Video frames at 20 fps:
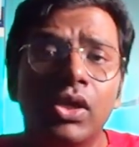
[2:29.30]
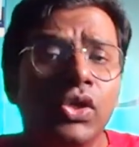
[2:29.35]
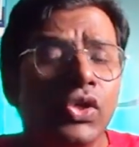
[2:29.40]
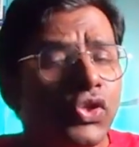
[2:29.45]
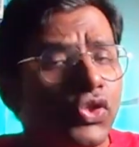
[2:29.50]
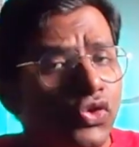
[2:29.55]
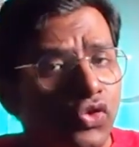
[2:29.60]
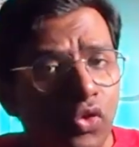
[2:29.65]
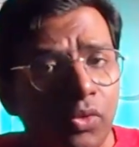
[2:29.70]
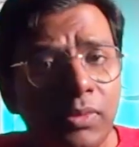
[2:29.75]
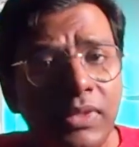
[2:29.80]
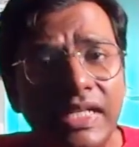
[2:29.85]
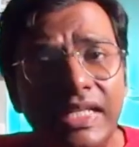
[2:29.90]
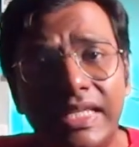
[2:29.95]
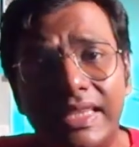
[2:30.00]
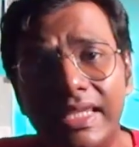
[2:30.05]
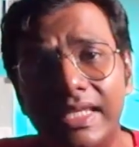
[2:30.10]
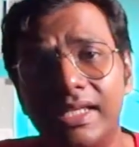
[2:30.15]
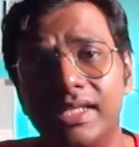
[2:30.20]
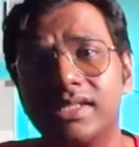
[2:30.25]
so
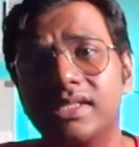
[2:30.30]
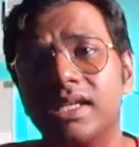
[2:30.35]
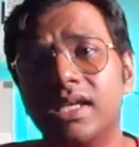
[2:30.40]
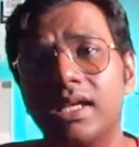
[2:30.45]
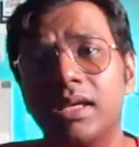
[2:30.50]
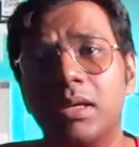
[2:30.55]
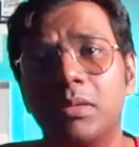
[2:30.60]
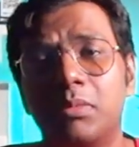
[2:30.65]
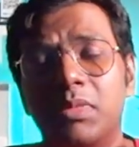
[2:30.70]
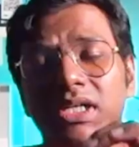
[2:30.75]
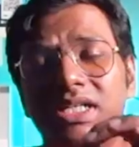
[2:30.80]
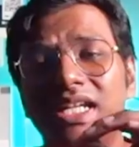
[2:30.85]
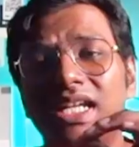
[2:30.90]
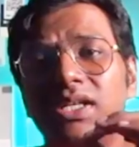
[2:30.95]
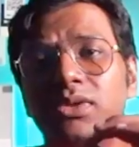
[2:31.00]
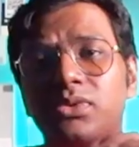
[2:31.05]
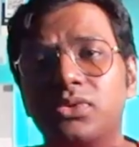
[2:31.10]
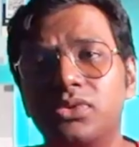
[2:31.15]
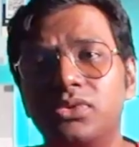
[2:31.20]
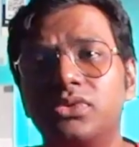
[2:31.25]
many things, but I
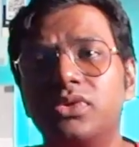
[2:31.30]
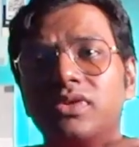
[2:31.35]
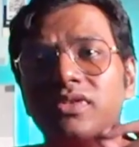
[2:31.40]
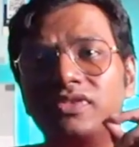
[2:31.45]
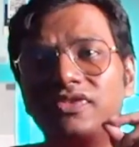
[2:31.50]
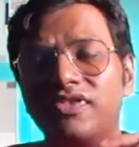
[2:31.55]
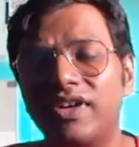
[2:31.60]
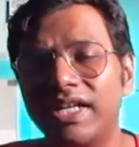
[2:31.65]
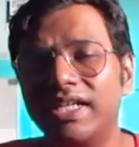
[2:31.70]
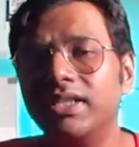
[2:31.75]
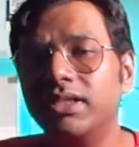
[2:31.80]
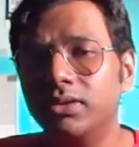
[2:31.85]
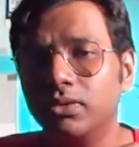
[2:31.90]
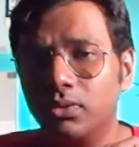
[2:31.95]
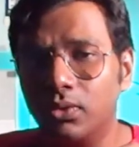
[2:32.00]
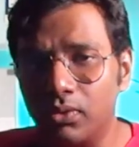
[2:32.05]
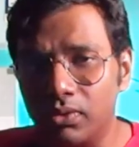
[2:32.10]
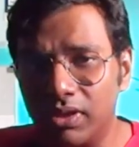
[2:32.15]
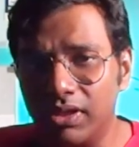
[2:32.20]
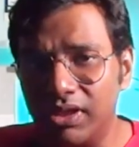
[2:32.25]
could not find a
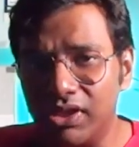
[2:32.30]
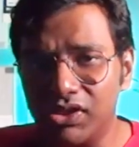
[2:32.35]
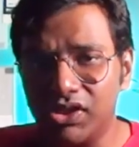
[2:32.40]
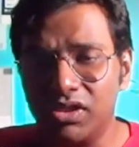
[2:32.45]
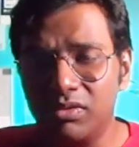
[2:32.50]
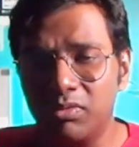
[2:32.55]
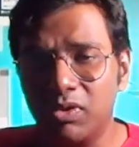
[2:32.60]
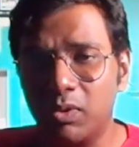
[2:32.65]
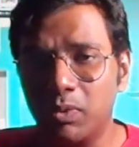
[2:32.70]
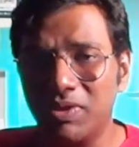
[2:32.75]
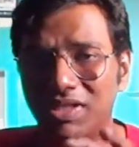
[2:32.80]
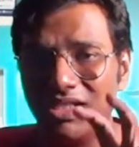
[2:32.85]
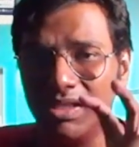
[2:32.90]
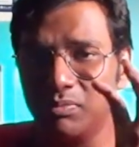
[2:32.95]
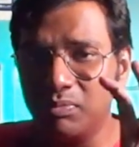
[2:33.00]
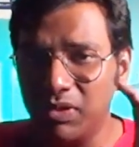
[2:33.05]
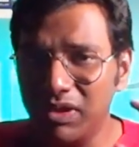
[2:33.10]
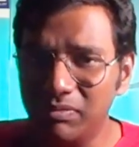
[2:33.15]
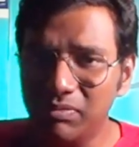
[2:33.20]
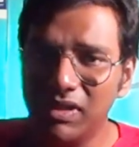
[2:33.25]
correlation between the
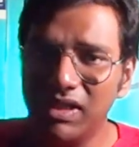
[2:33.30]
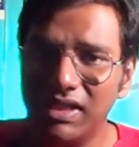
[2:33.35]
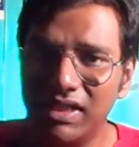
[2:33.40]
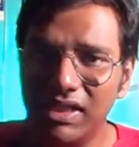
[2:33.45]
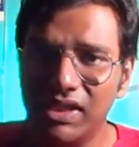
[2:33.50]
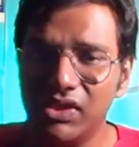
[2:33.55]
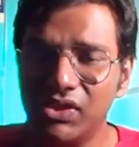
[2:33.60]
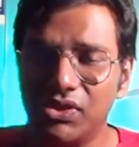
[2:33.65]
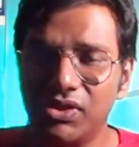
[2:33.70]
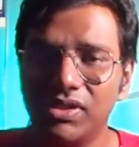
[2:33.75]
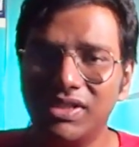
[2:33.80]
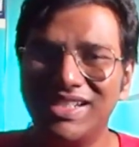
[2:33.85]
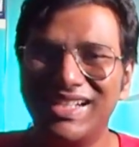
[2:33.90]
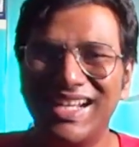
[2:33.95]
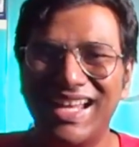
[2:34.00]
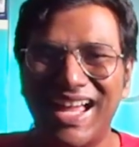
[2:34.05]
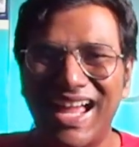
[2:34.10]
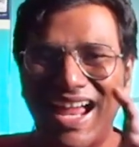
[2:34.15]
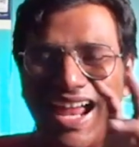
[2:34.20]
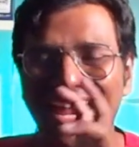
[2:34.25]
pigmentation
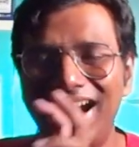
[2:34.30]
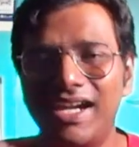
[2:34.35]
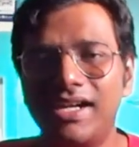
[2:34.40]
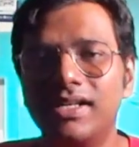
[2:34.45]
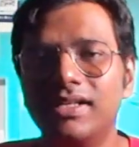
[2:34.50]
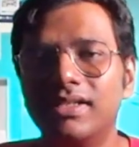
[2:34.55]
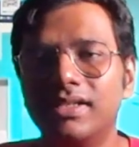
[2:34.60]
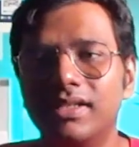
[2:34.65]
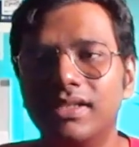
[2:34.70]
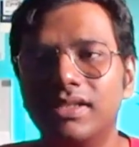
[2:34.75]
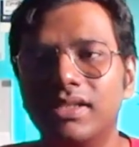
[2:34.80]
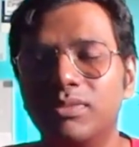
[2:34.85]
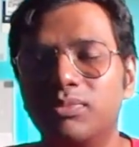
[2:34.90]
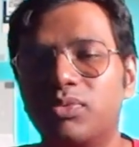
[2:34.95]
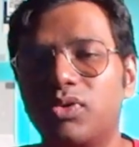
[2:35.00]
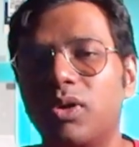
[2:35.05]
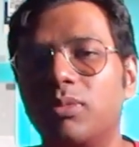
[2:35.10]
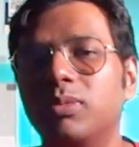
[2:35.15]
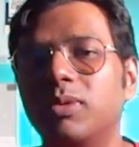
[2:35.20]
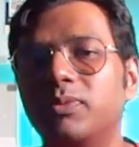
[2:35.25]
and the
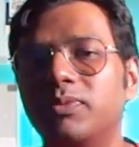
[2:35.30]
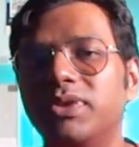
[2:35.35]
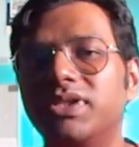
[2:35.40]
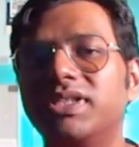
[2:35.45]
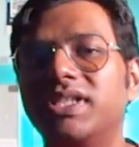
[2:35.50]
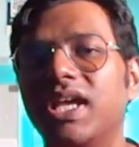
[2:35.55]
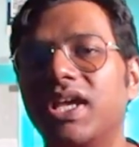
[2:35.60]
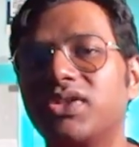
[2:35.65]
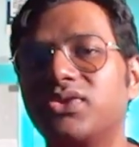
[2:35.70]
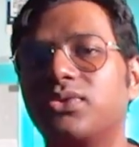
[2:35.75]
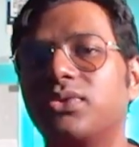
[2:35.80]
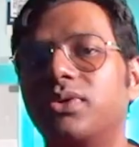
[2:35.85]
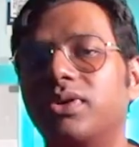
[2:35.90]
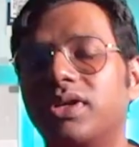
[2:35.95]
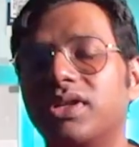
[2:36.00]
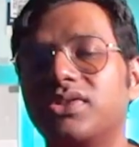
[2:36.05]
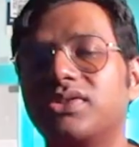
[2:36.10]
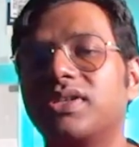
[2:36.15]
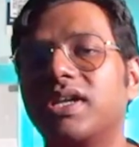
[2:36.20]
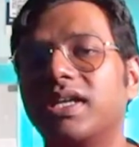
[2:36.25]
problem with
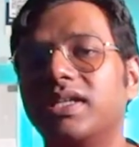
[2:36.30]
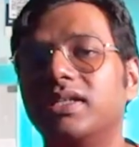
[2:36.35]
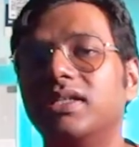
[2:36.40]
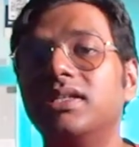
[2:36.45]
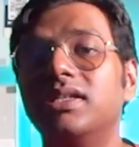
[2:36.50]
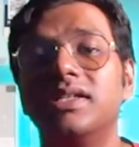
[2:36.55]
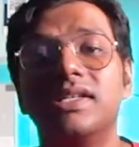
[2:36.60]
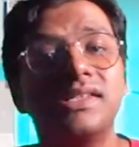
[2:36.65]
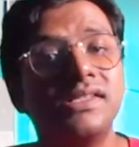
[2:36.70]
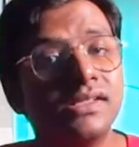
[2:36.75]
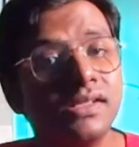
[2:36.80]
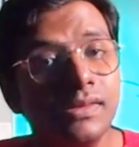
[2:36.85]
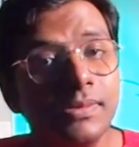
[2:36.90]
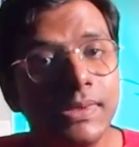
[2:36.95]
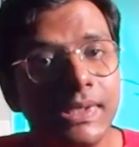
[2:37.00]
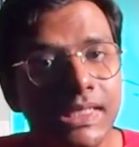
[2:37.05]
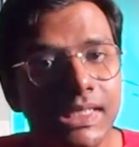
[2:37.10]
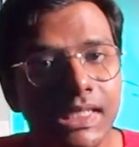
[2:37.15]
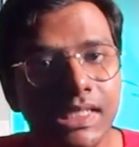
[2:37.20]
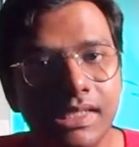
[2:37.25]
gastrointestinal
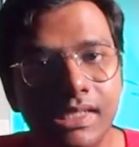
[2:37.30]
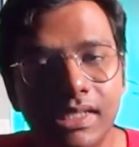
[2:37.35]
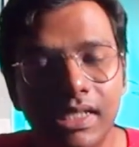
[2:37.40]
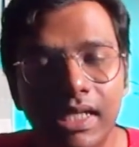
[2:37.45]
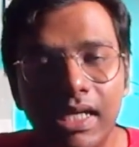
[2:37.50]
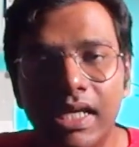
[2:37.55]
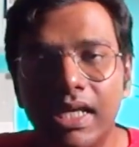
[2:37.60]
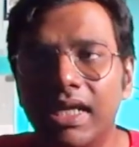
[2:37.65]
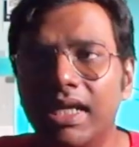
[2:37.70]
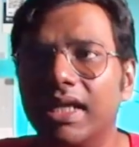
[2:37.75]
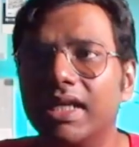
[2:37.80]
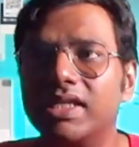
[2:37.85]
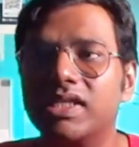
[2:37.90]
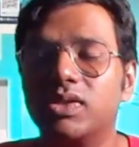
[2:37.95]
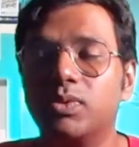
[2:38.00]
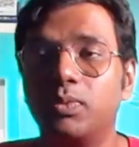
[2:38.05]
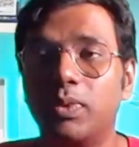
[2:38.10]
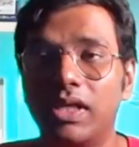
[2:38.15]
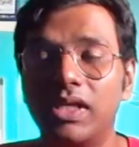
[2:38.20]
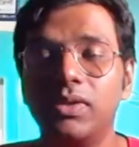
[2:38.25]
disturbances.
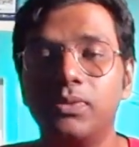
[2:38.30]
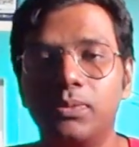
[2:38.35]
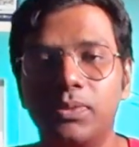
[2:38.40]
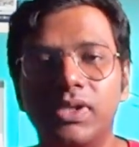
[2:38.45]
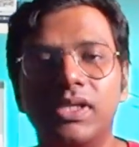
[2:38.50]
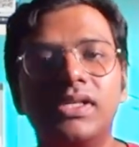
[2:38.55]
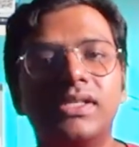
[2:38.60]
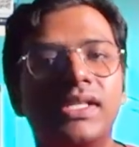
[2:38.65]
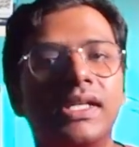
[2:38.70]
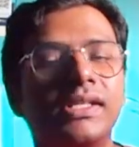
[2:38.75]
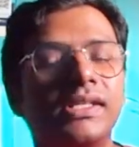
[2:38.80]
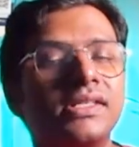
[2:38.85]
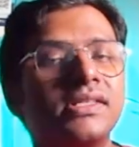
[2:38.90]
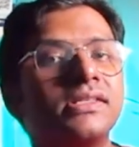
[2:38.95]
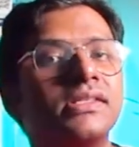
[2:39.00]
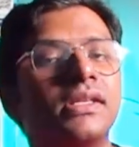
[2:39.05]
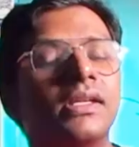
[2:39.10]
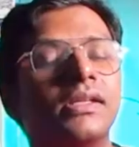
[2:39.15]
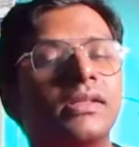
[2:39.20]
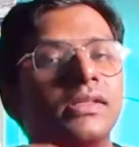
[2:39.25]
It's very weird that
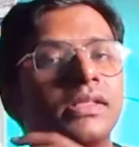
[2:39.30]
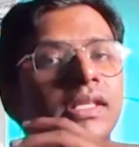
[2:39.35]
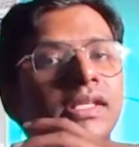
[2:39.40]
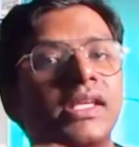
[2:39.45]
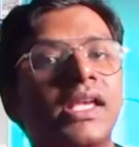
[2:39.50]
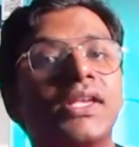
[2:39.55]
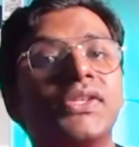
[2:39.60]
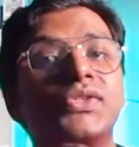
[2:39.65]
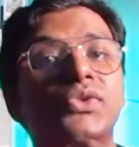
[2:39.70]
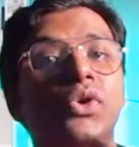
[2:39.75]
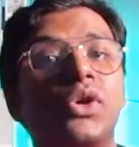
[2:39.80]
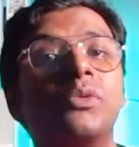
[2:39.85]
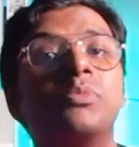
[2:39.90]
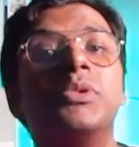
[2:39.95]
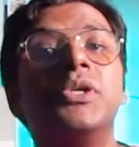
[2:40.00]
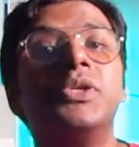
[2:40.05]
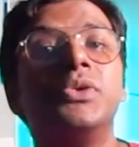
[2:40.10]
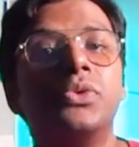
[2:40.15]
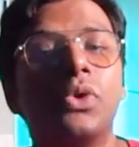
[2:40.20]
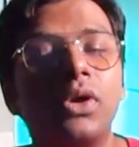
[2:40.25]
this thing has not
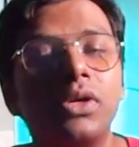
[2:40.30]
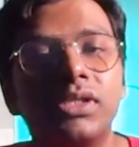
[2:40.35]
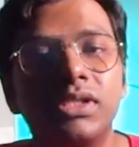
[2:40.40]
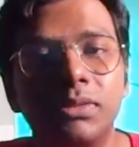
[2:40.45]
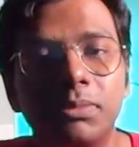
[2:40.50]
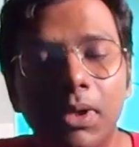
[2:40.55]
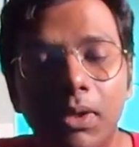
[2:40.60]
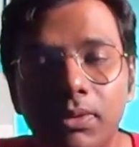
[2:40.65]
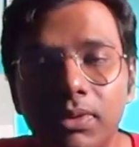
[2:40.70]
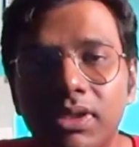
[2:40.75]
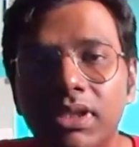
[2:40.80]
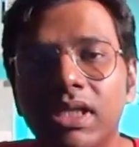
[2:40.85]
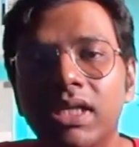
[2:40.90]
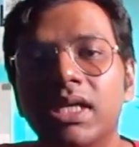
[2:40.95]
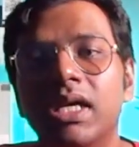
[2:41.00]
been talked about,